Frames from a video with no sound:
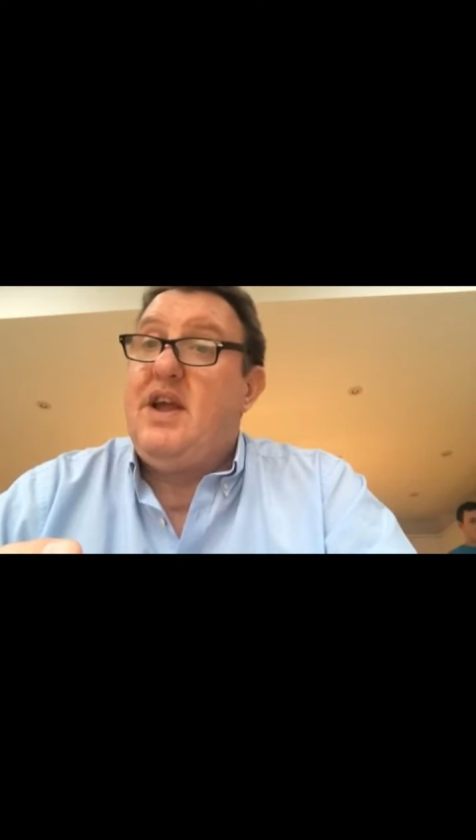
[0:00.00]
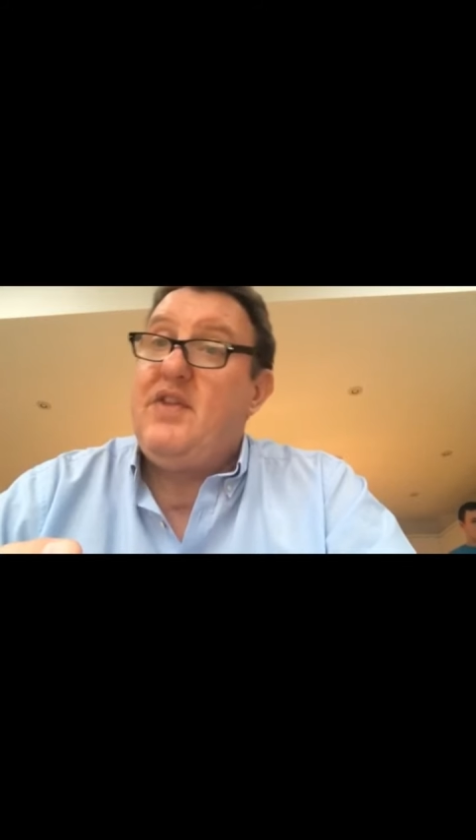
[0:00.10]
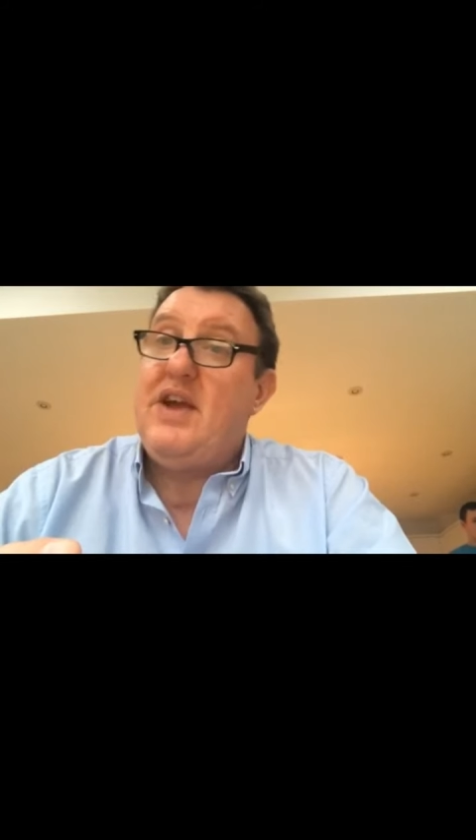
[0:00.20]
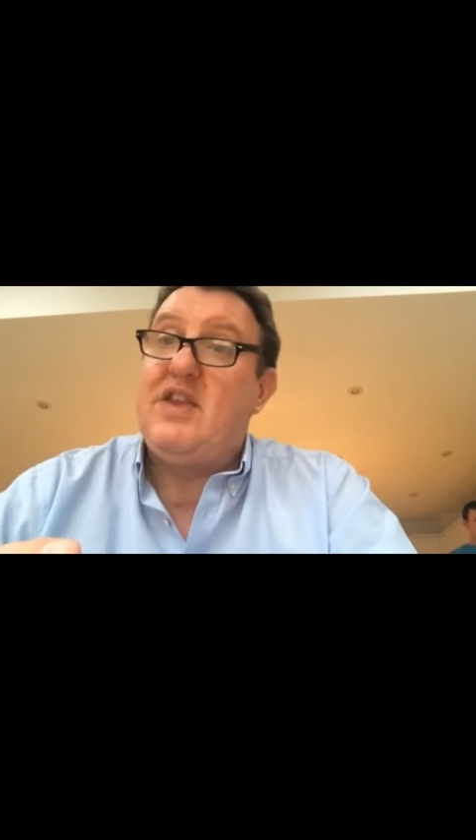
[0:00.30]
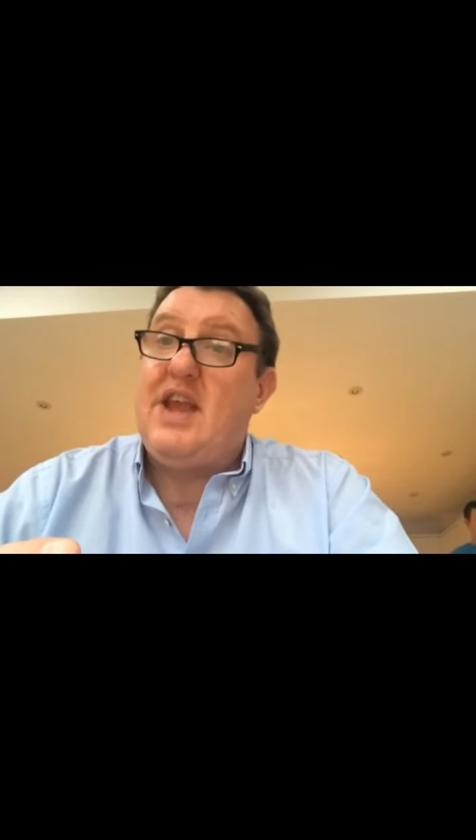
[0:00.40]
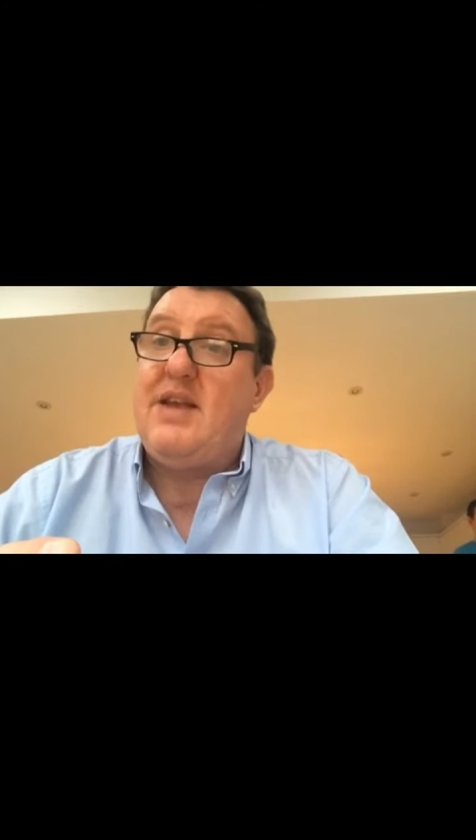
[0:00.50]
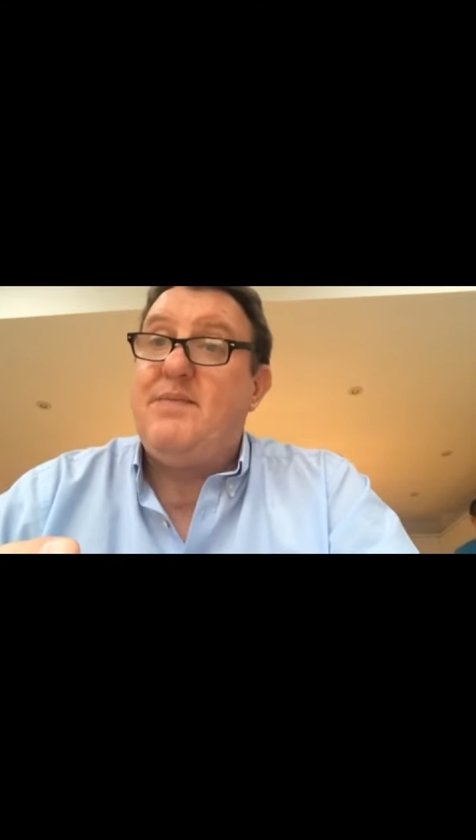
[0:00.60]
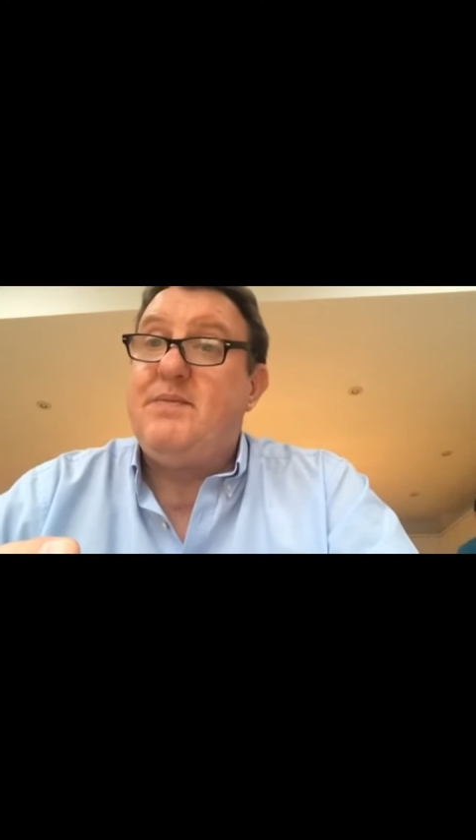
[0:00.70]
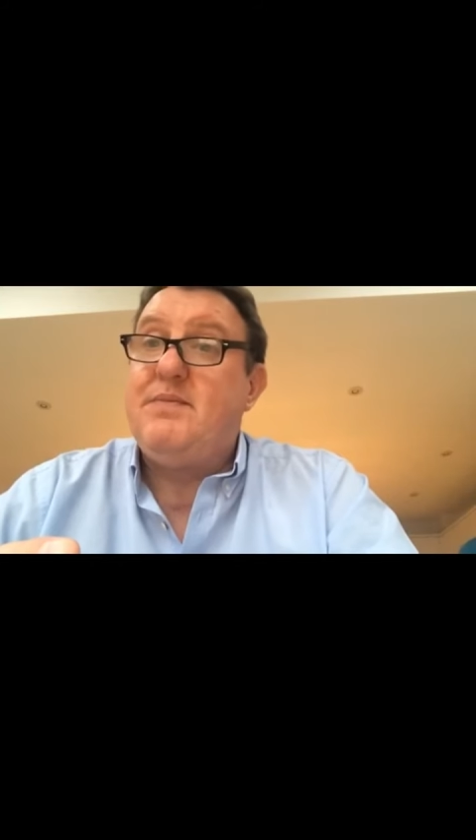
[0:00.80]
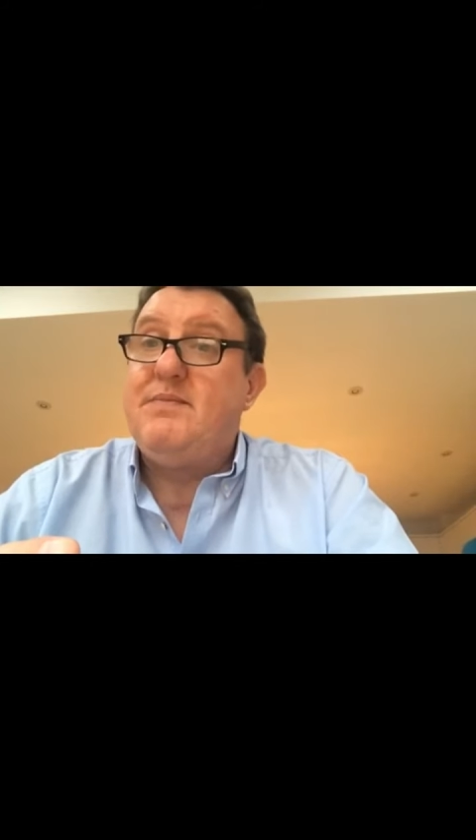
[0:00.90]
Thanks again,
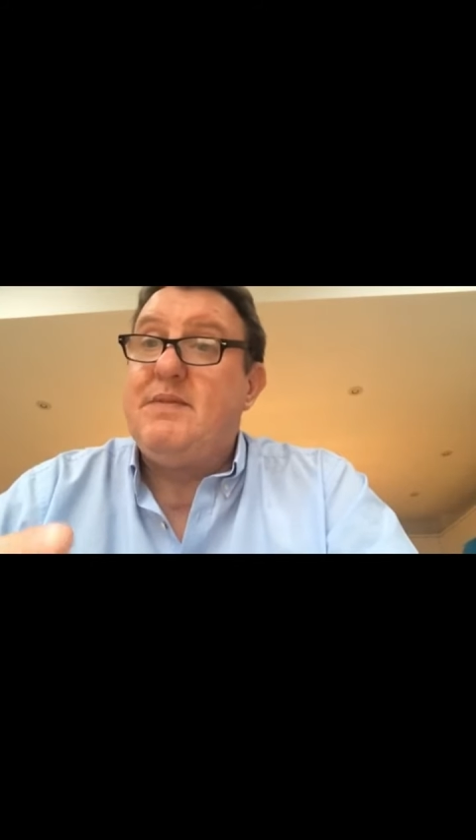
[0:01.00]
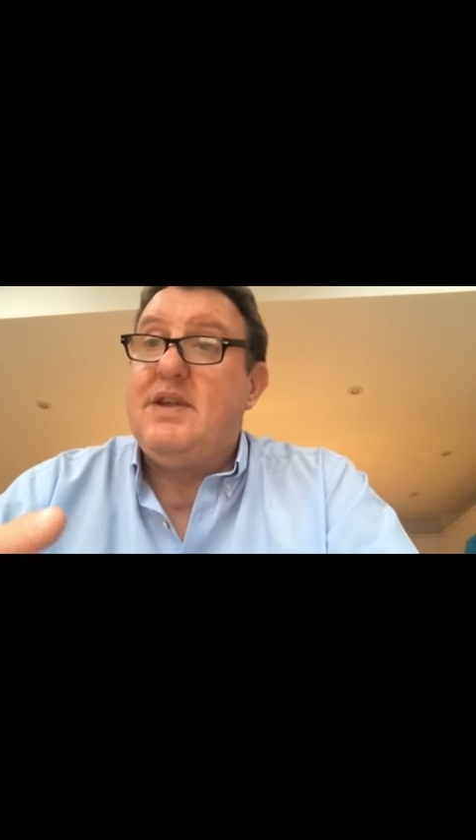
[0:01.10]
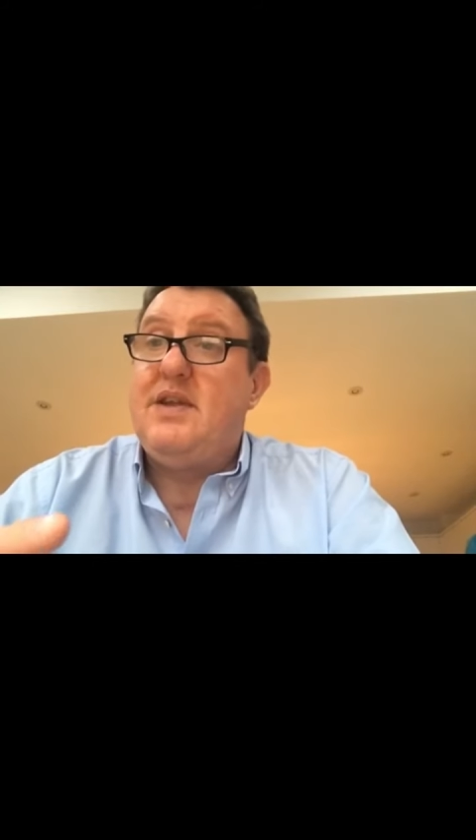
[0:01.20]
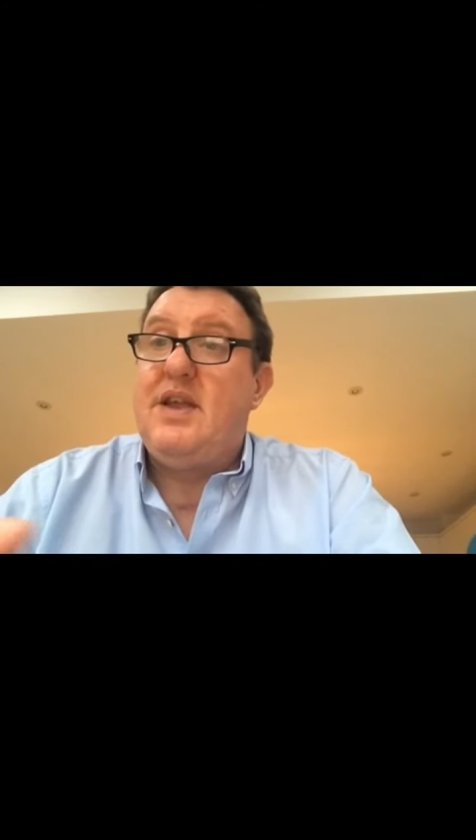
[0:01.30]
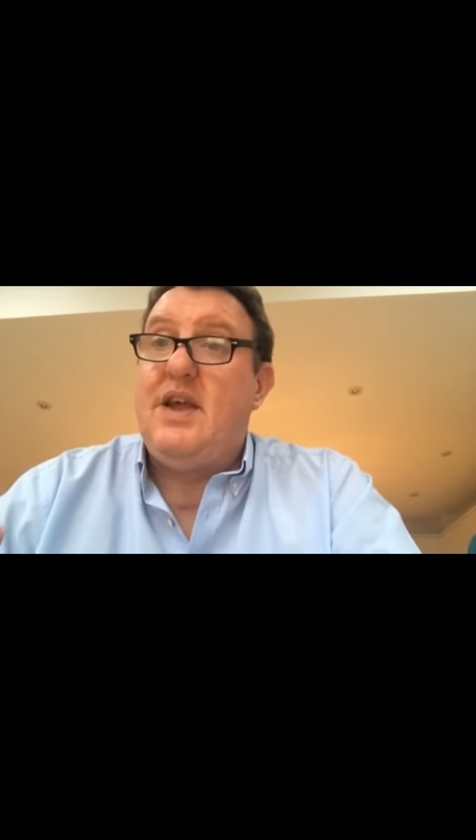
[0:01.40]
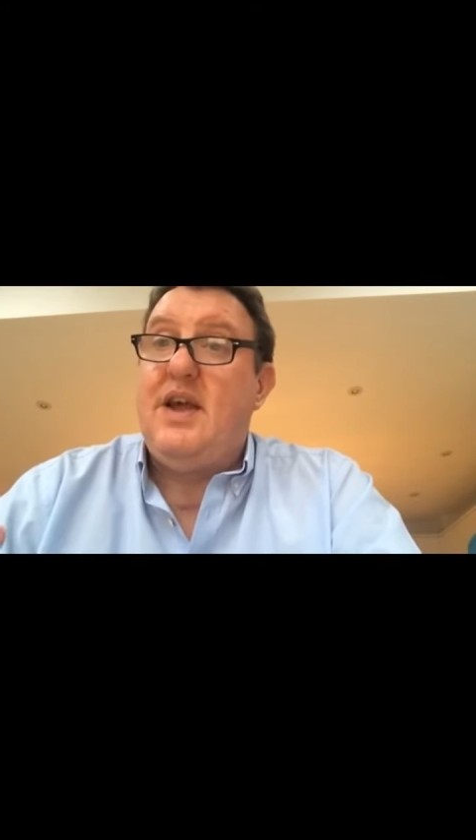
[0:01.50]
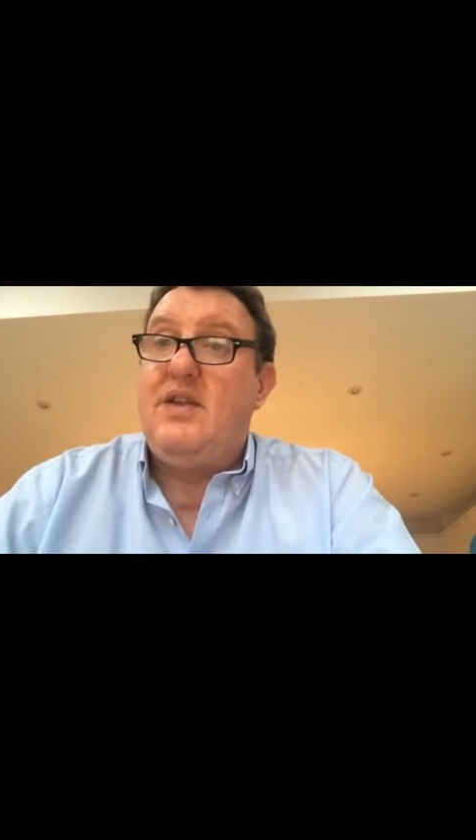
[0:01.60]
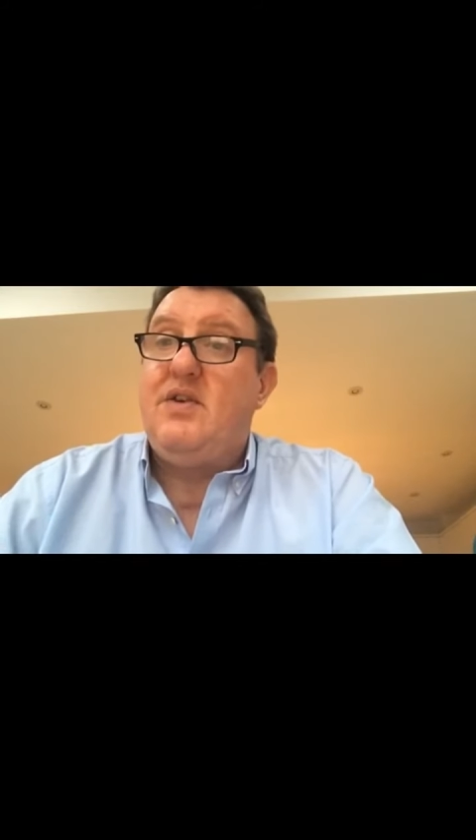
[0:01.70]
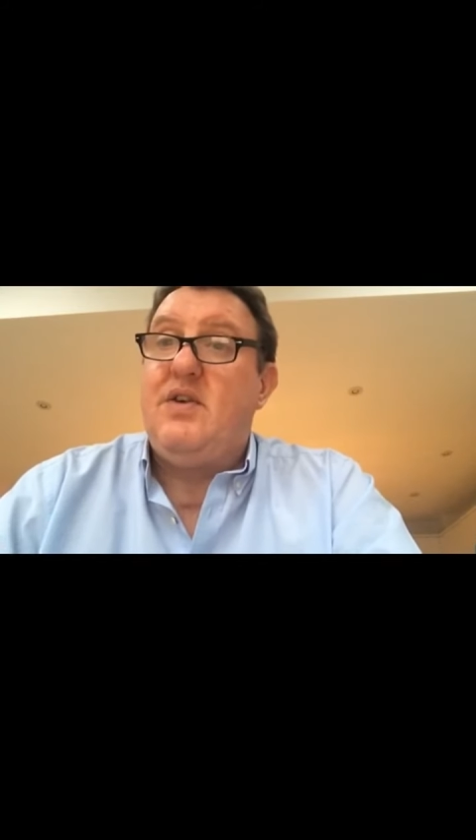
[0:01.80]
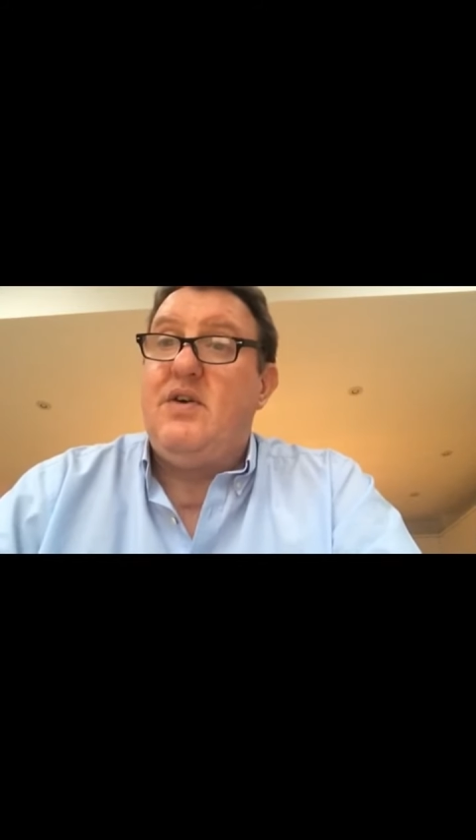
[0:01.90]
and good